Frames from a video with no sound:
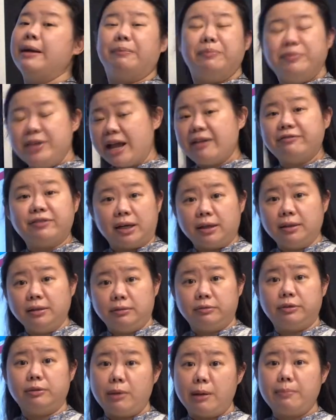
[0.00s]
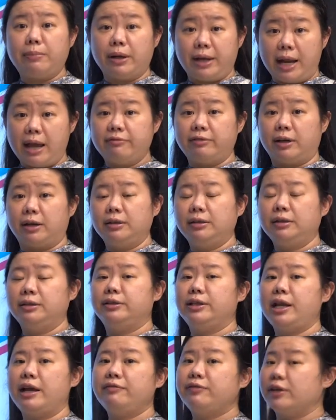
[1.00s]
Remember,
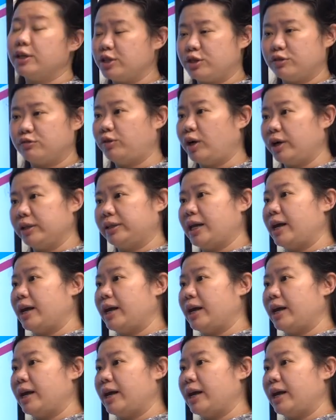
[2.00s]
never to write